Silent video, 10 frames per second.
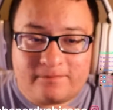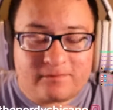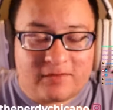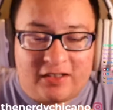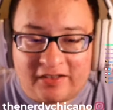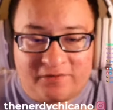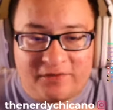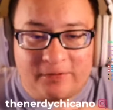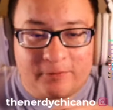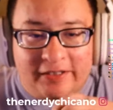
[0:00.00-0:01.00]
I like
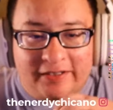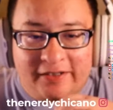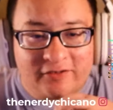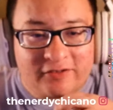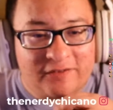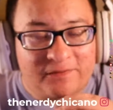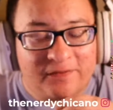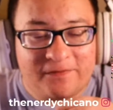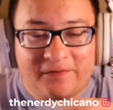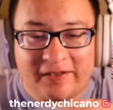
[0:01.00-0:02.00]
film grain. I don't care
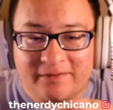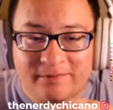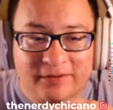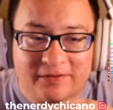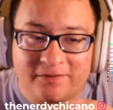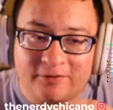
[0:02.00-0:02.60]
for fake, but film